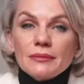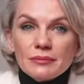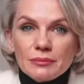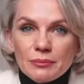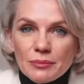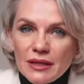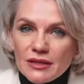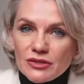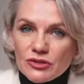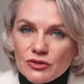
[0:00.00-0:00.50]

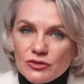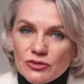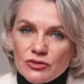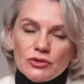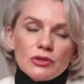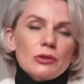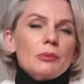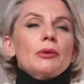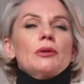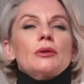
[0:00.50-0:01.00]
Make sure to
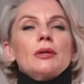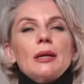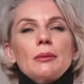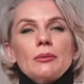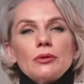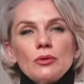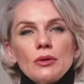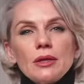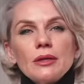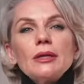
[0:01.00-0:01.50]

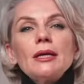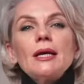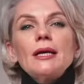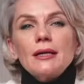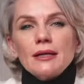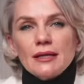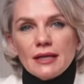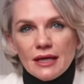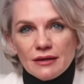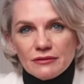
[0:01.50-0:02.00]
subscribe to our
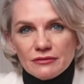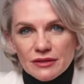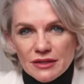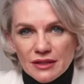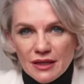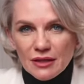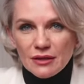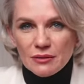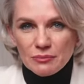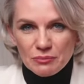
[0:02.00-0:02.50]
channel, Hunt for Color